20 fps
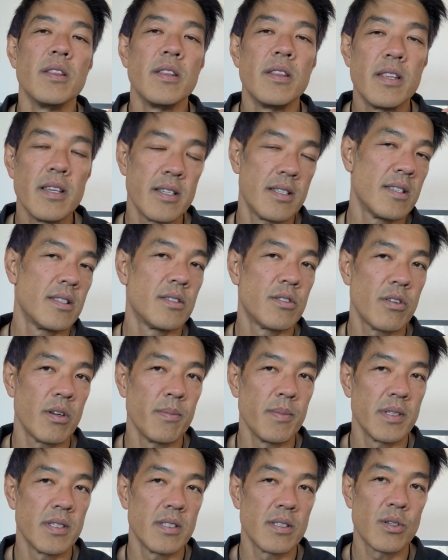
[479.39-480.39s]
This
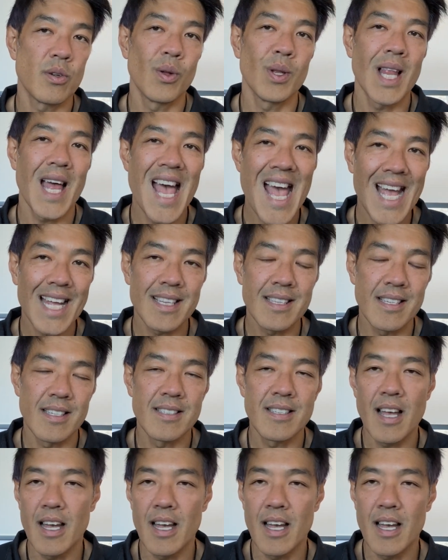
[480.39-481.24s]
treatment is called Agnes,